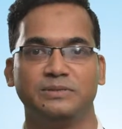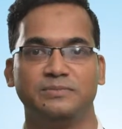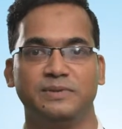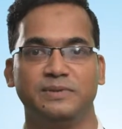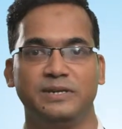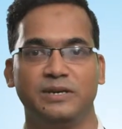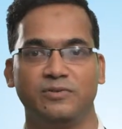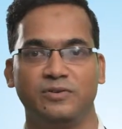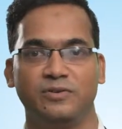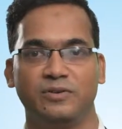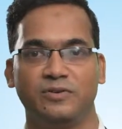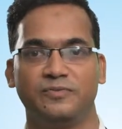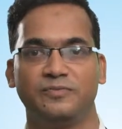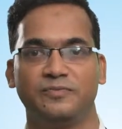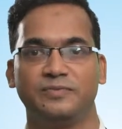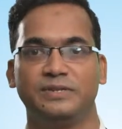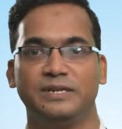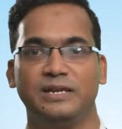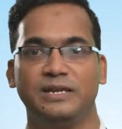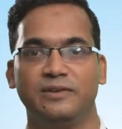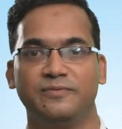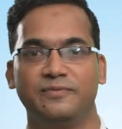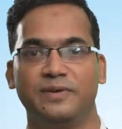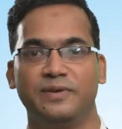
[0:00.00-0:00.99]
behavior of
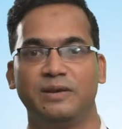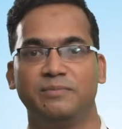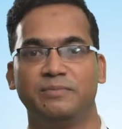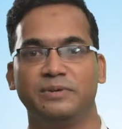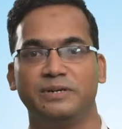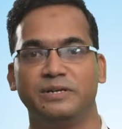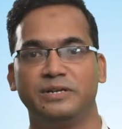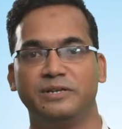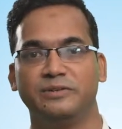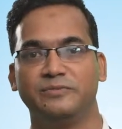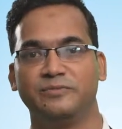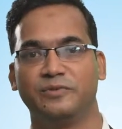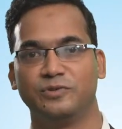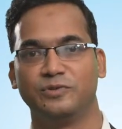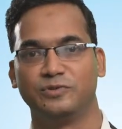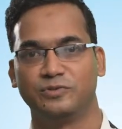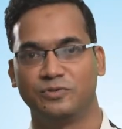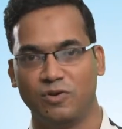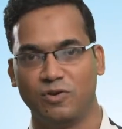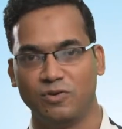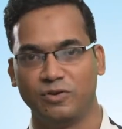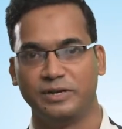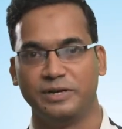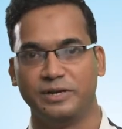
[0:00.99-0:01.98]
steel fiber reinforced
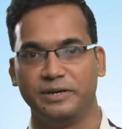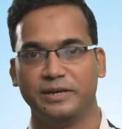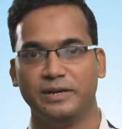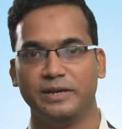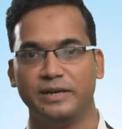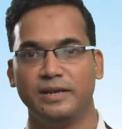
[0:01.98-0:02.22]
concrete.